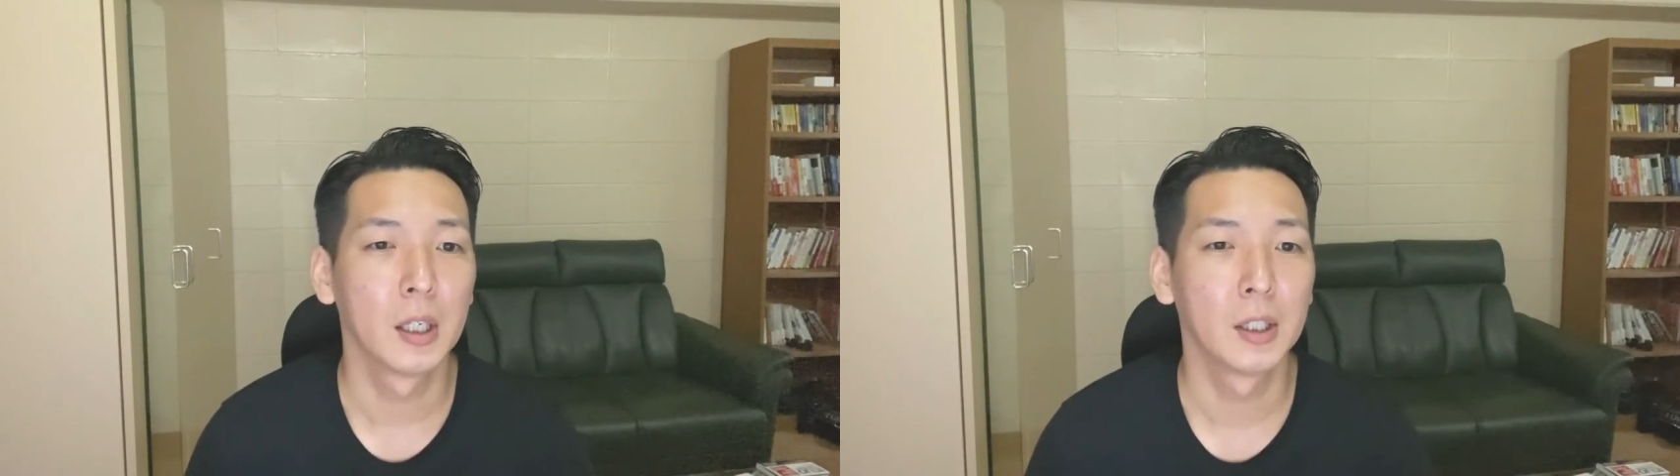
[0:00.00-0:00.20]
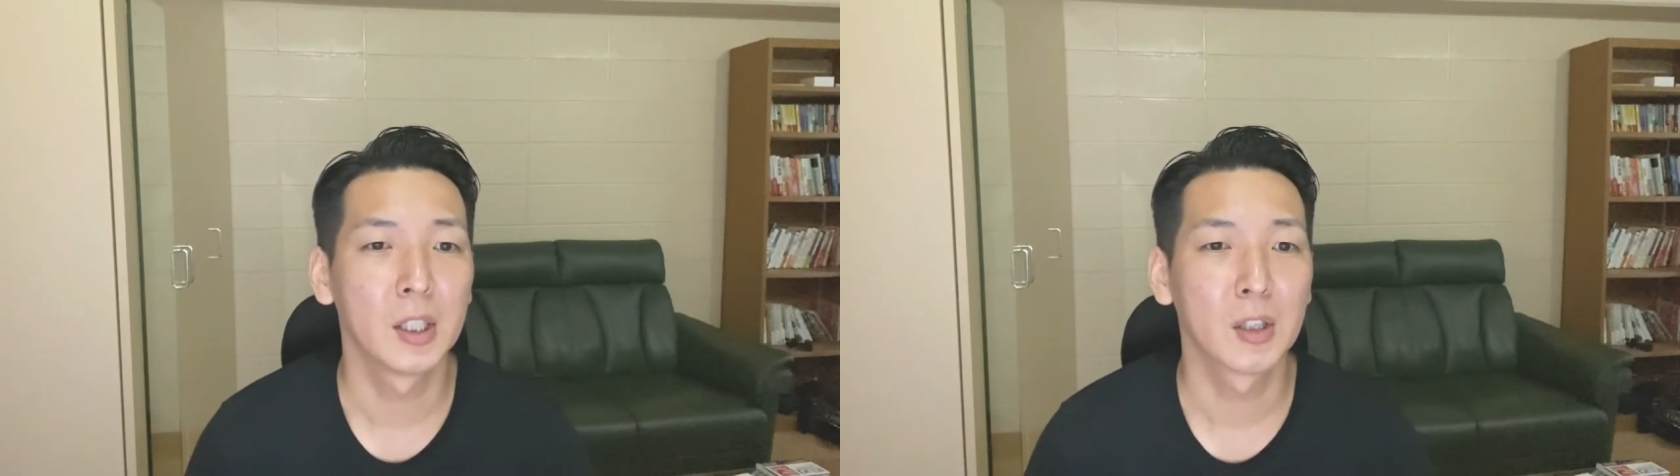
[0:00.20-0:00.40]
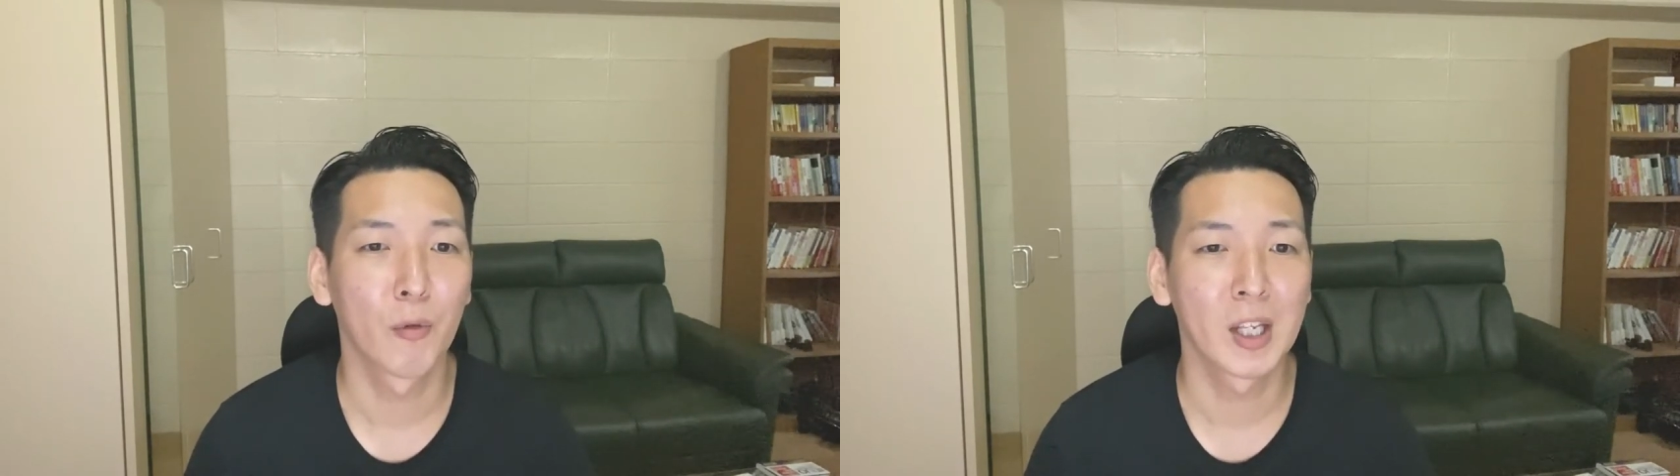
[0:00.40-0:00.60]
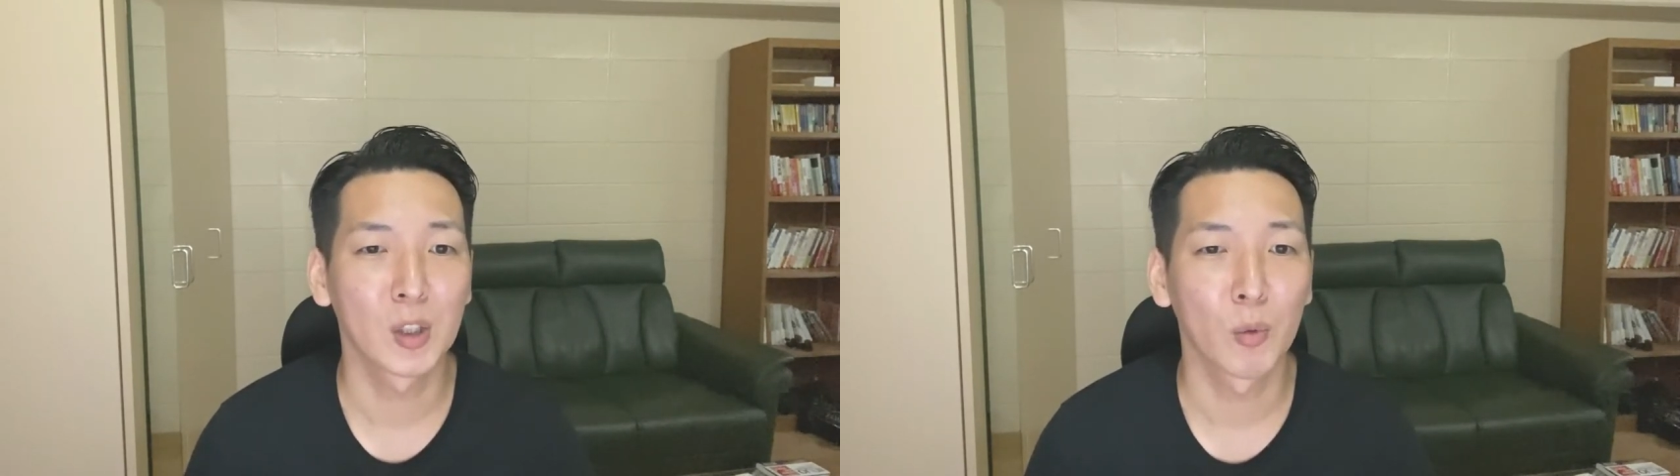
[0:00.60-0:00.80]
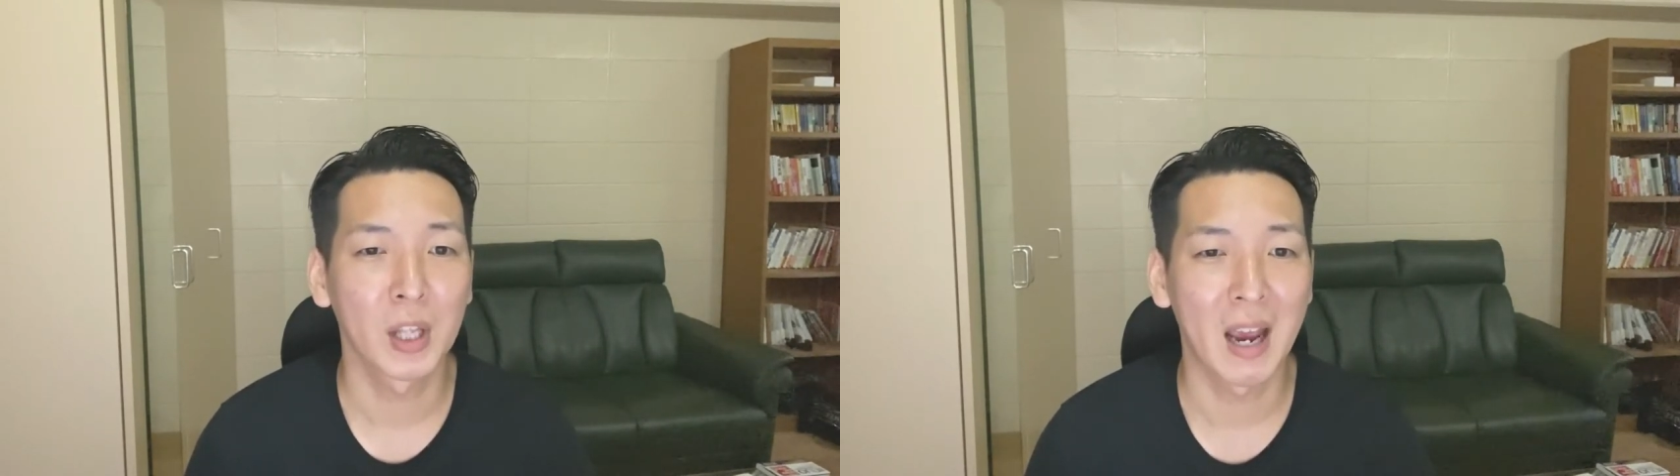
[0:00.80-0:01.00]
It is a
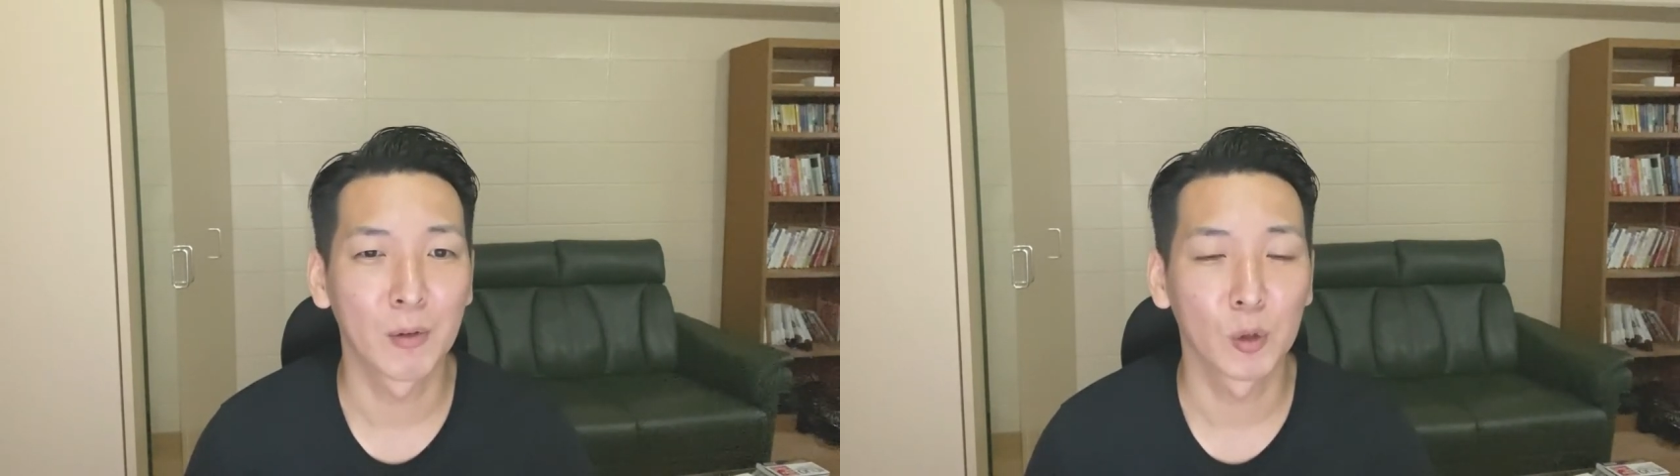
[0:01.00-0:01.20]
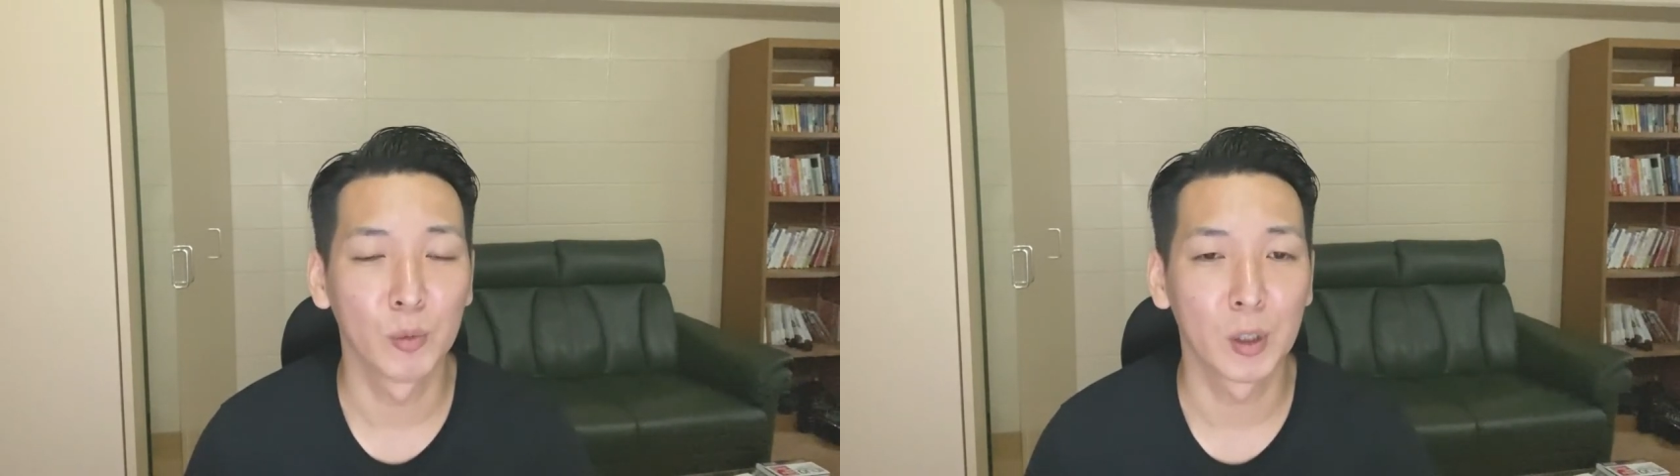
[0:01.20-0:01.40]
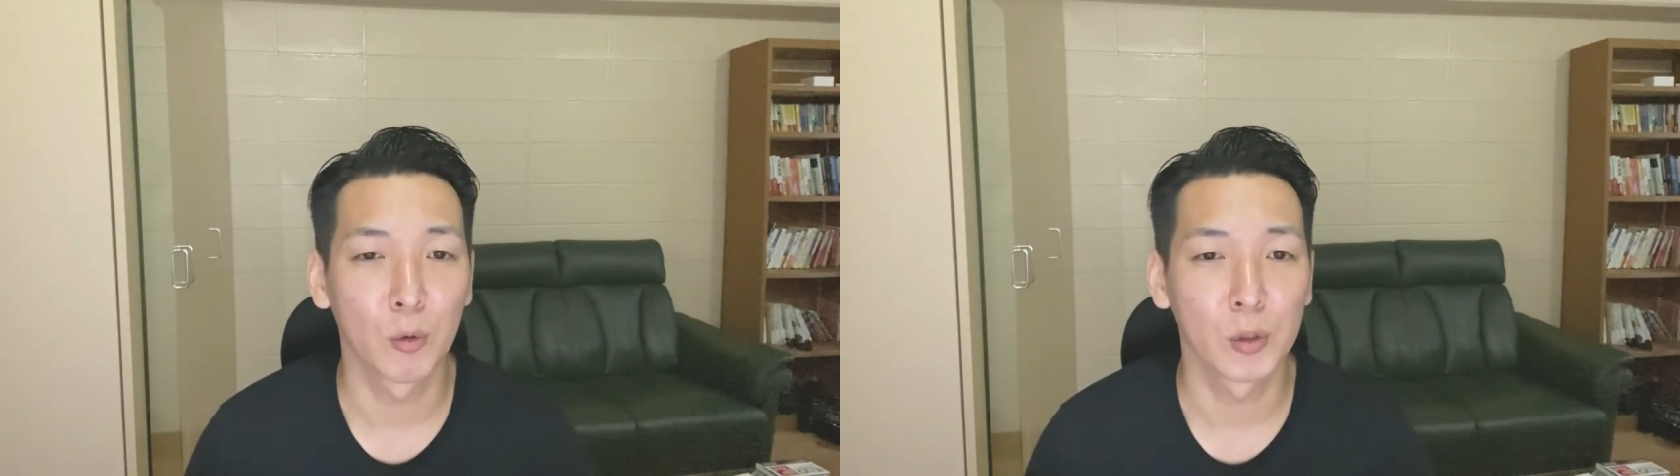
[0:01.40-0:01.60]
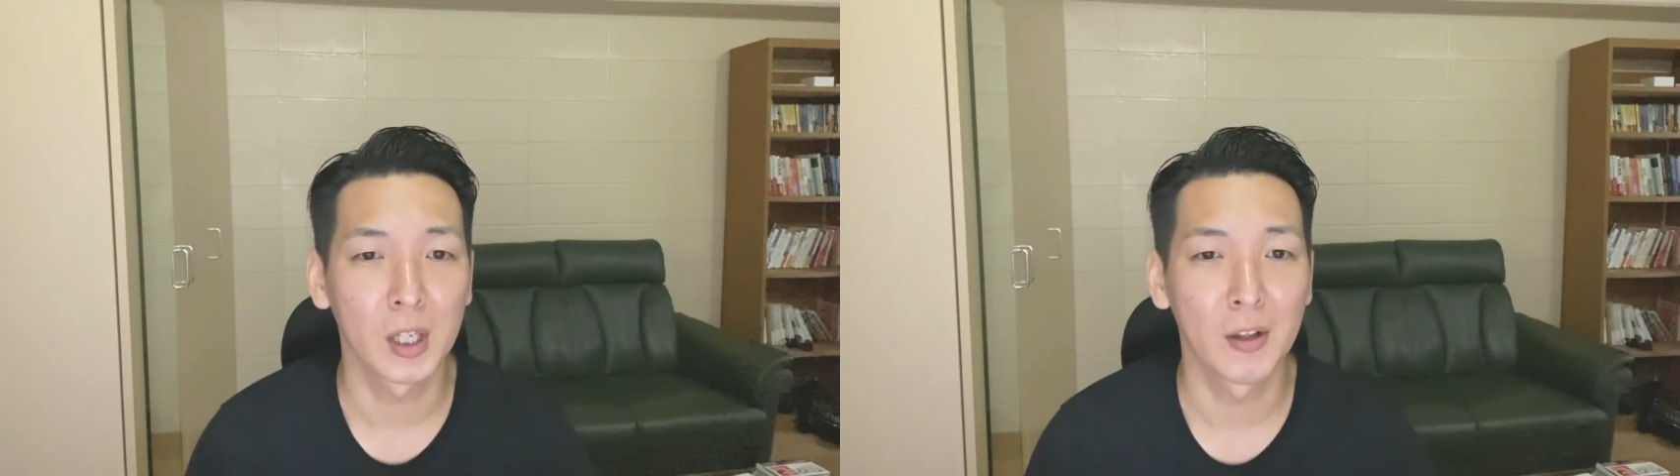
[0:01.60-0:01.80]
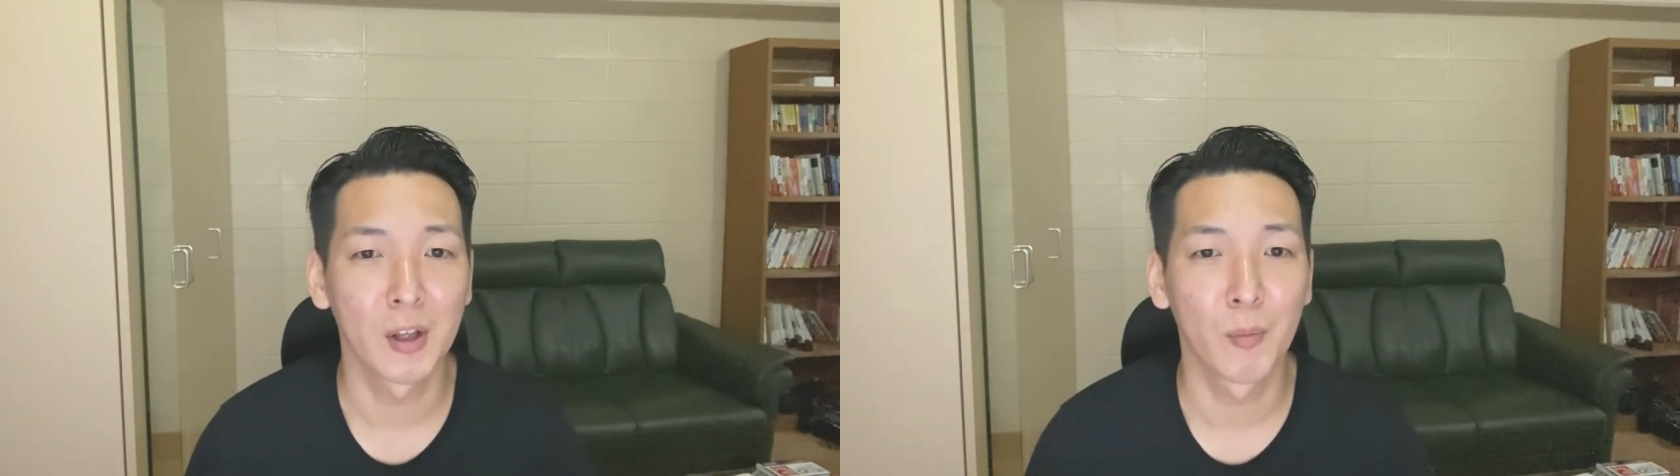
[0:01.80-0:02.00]
waste of time to be
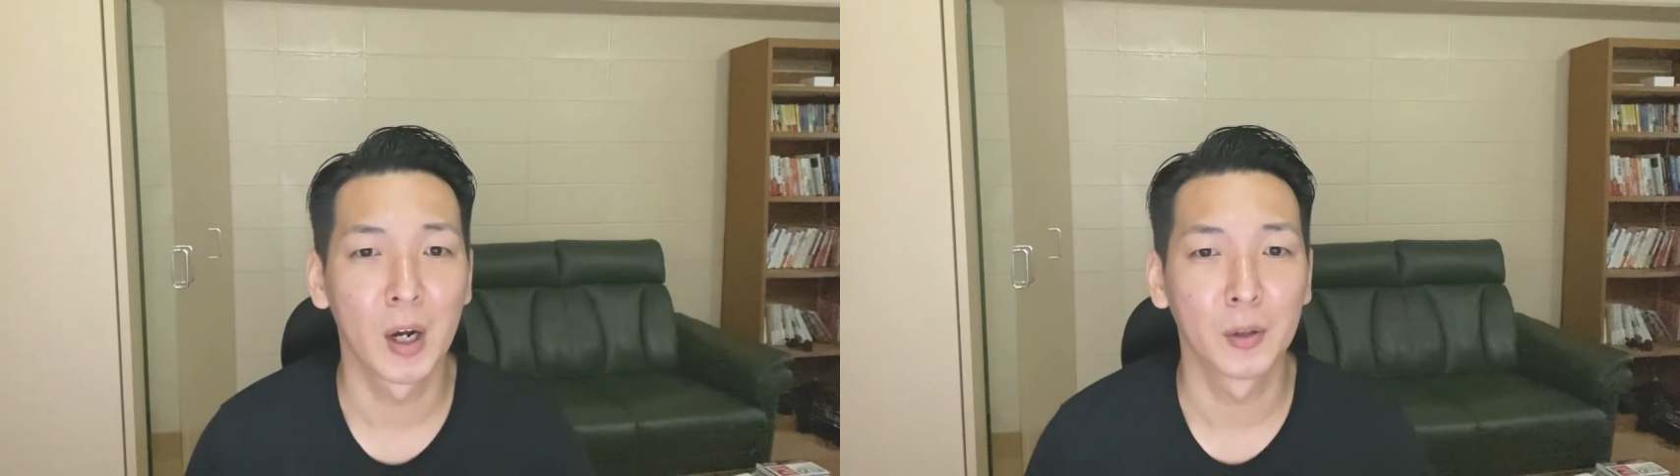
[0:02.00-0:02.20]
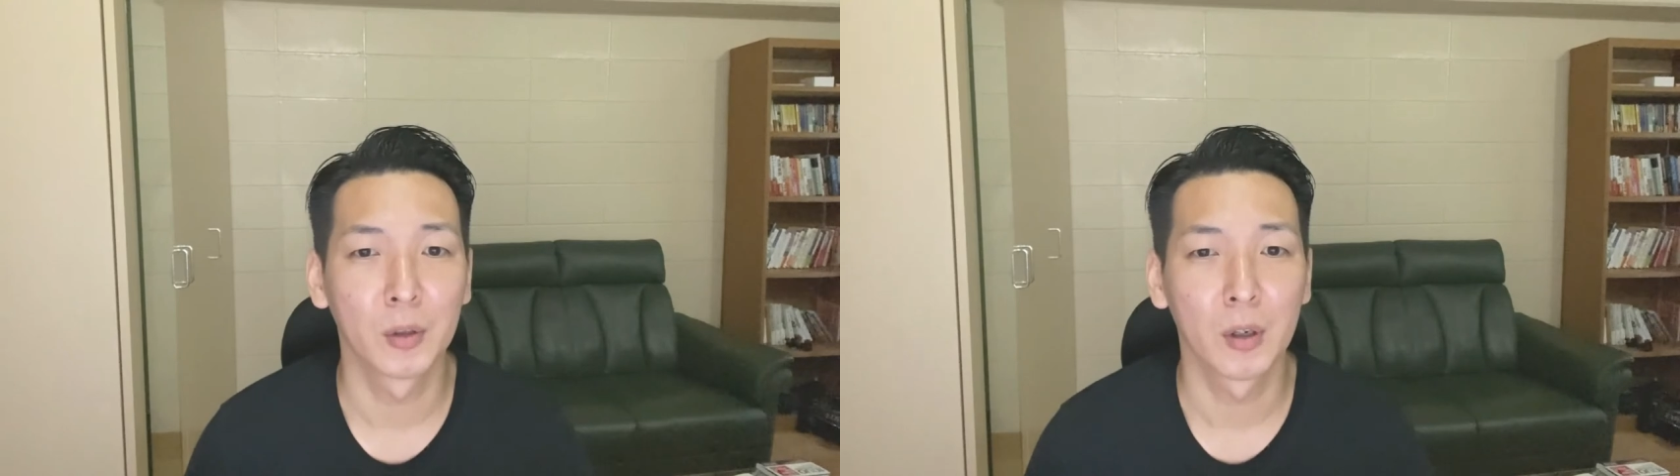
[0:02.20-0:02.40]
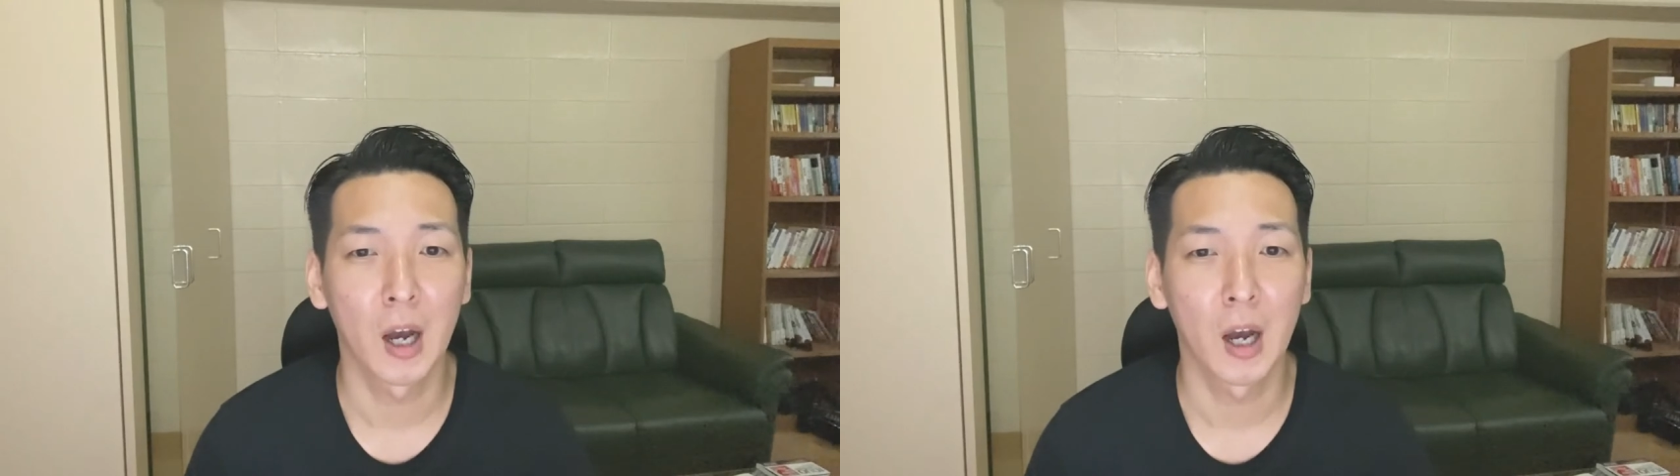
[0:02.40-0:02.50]
concerned about